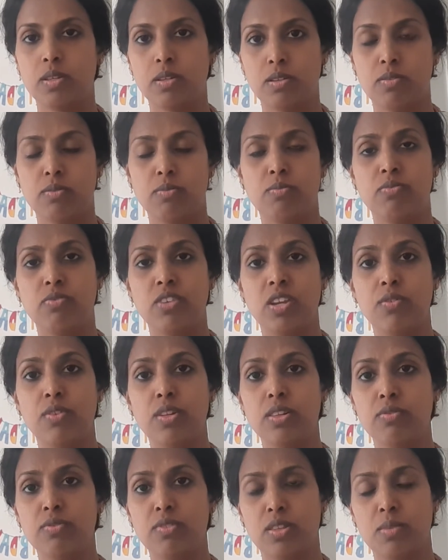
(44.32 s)
uh, very
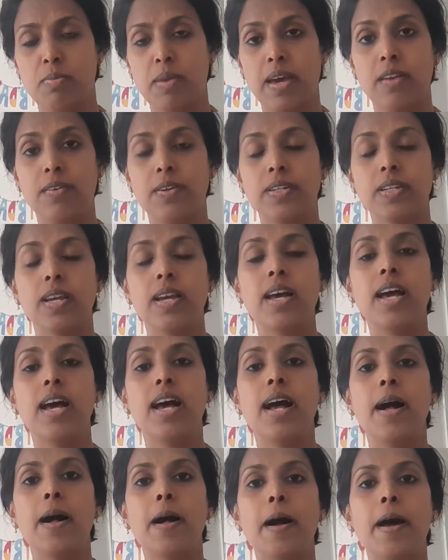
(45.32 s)
well the parrot.
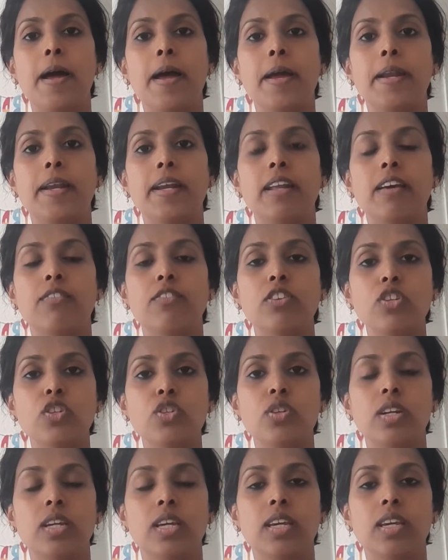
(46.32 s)
And
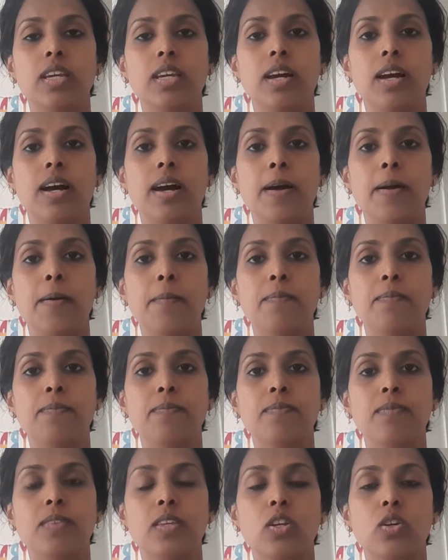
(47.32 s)
eventually,
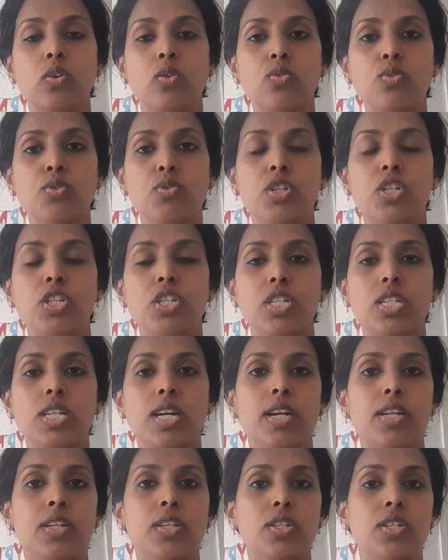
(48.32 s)
um, you know, she
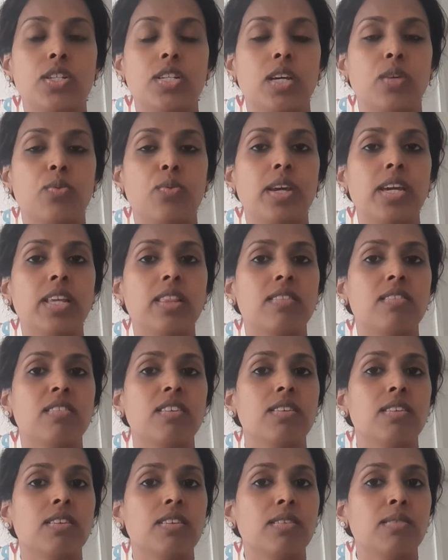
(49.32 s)
started to decorate
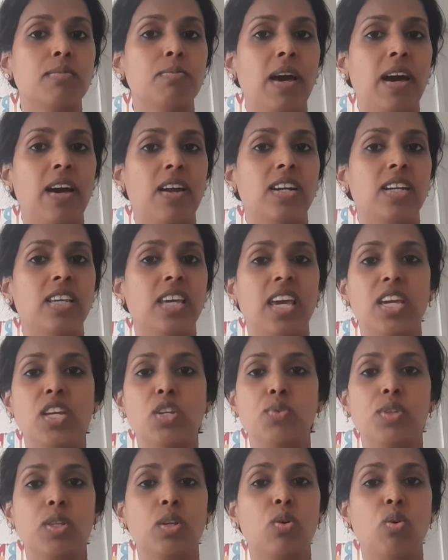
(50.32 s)
the parrot
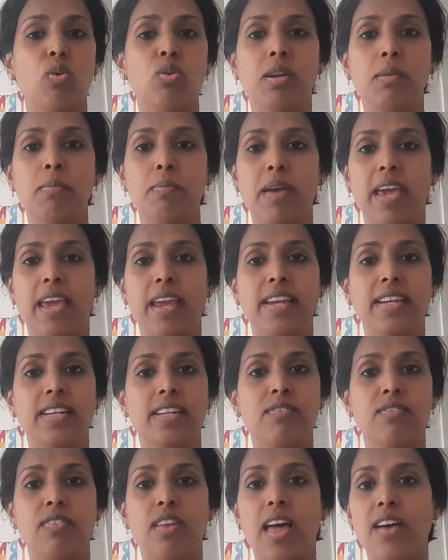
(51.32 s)
cage with golden paint
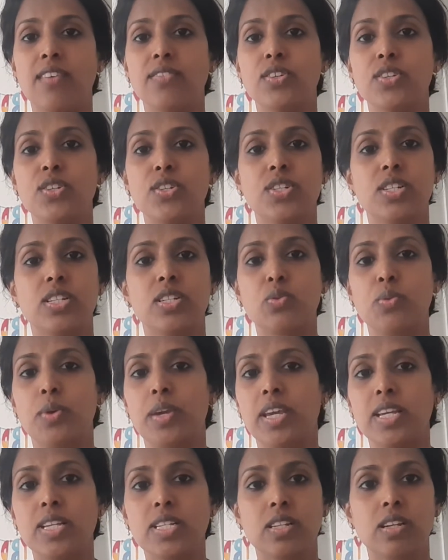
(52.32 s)
and flowers and
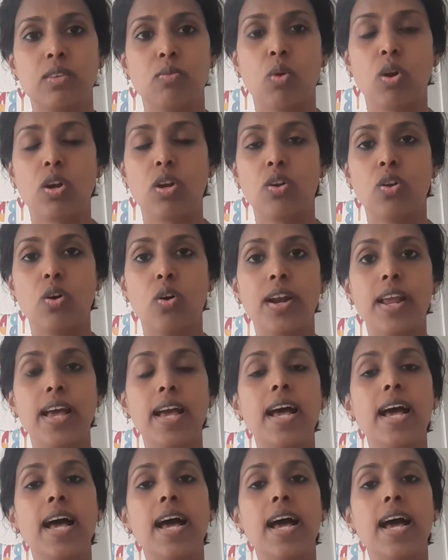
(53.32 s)
twigs and whatnot.